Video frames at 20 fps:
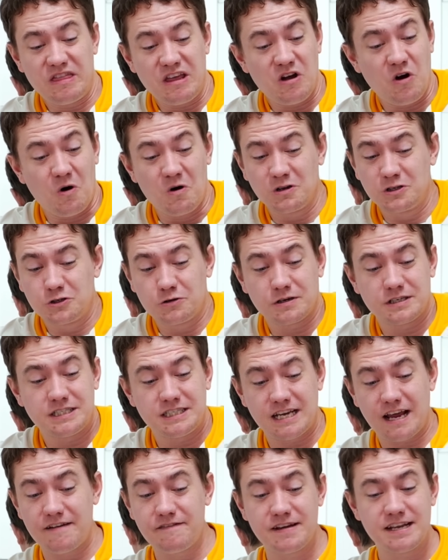the Ultra
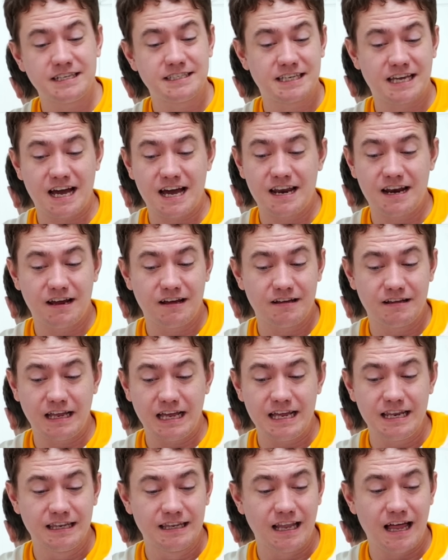7's kind of
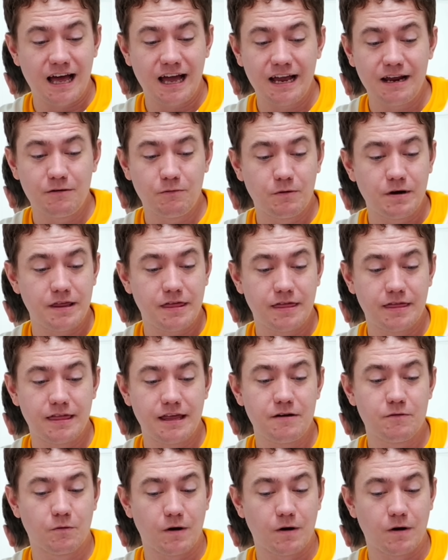in line with the